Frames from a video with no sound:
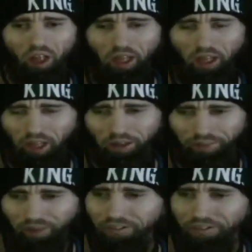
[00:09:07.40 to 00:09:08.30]

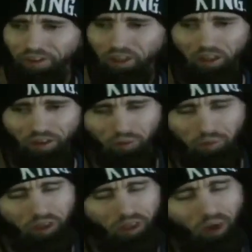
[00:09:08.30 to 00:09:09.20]
And this shit needs
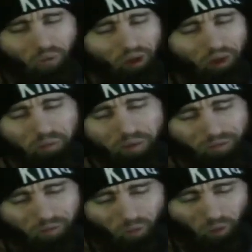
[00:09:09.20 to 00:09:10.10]
to be dealt with
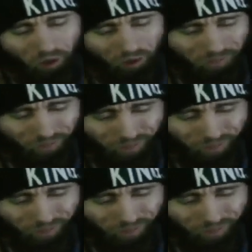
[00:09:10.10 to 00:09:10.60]
before